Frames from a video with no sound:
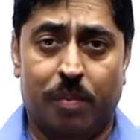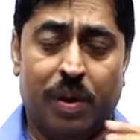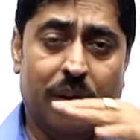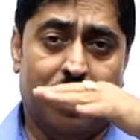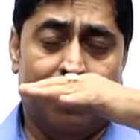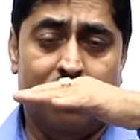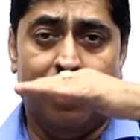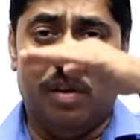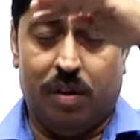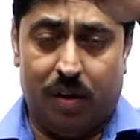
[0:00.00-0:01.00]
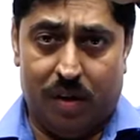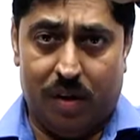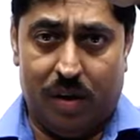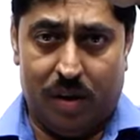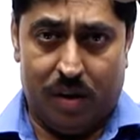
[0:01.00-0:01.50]
because
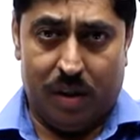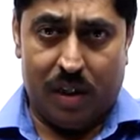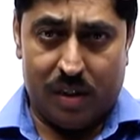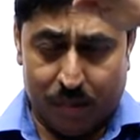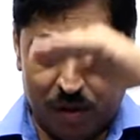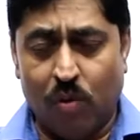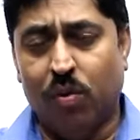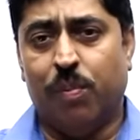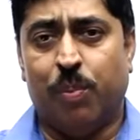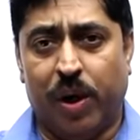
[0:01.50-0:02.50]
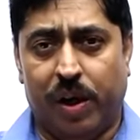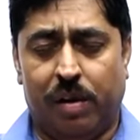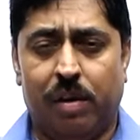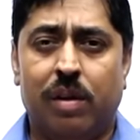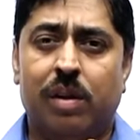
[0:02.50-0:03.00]
at some downward
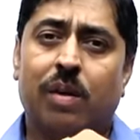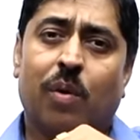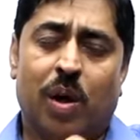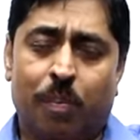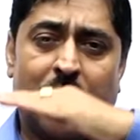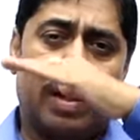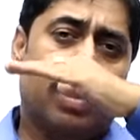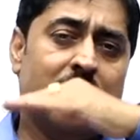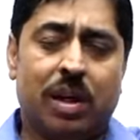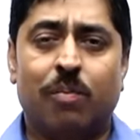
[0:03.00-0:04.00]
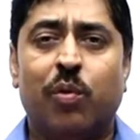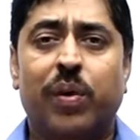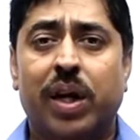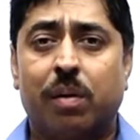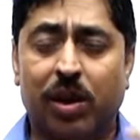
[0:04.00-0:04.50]
point, the water particles are
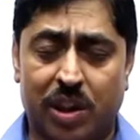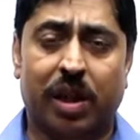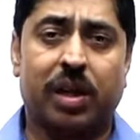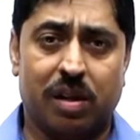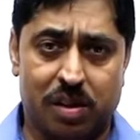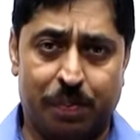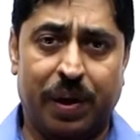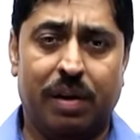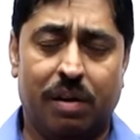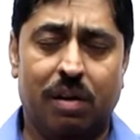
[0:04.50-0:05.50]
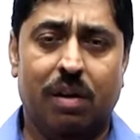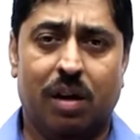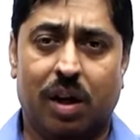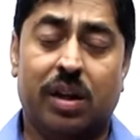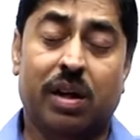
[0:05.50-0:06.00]
moving at much greater speed
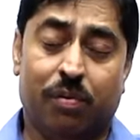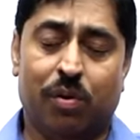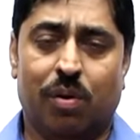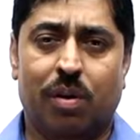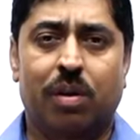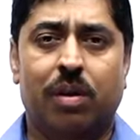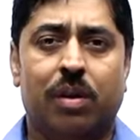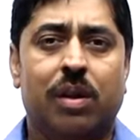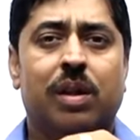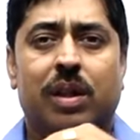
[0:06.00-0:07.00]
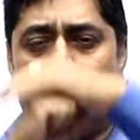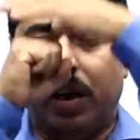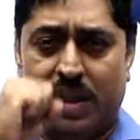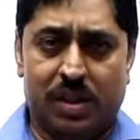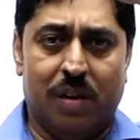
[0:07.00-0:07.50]
and therefore, they
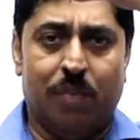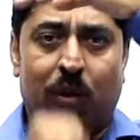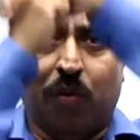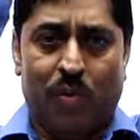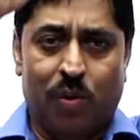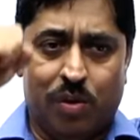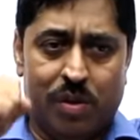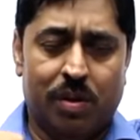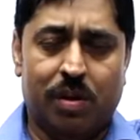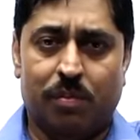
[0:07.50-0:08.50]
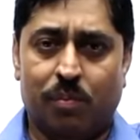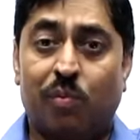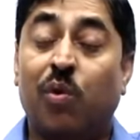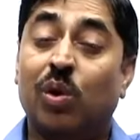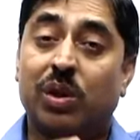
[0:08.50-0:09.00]
will exert more force,
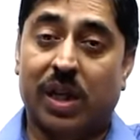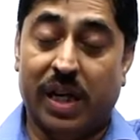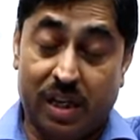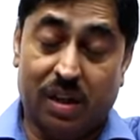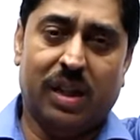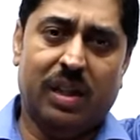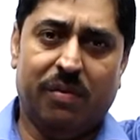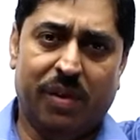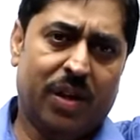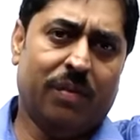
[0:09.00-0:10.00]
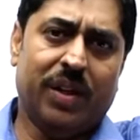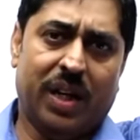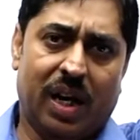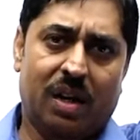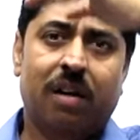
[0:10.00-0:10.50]
force greater than the weight of the
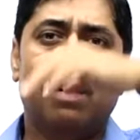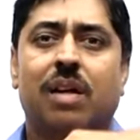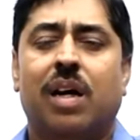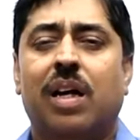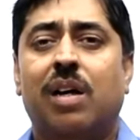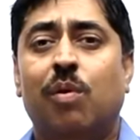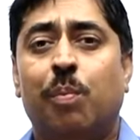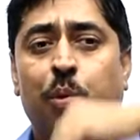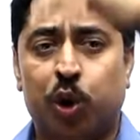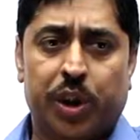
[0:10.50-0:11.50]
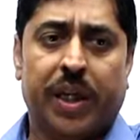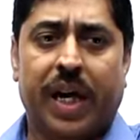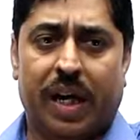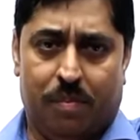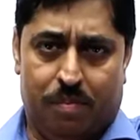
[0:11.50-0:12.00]
can, and it will push the
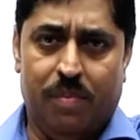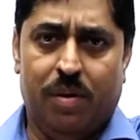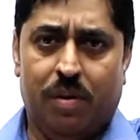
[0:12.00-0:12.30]
can up.